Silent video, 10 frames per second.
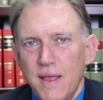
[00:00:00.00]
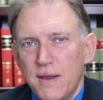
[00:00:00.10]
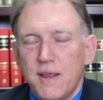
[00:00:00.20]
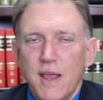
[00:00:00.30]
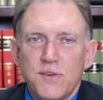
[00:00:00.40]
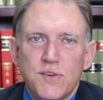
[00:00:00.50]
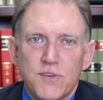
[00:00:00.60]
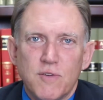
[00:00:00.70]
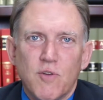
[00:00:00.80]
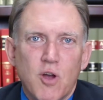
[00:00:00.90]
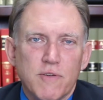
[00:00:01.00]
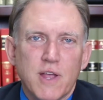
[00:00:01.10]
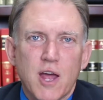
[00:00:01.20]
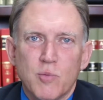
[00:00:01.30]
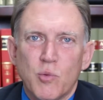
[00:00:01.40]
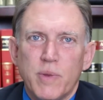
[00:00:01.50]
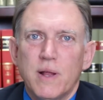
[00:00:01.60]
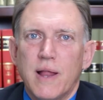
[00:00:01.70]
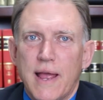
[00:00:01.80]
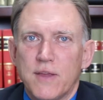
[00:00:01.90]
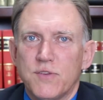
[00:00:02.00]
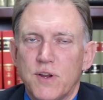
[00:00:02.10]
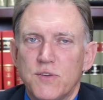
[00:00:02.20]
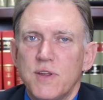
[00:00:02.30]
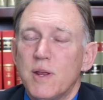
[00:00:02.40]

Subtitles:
In cases involving automobile accidents,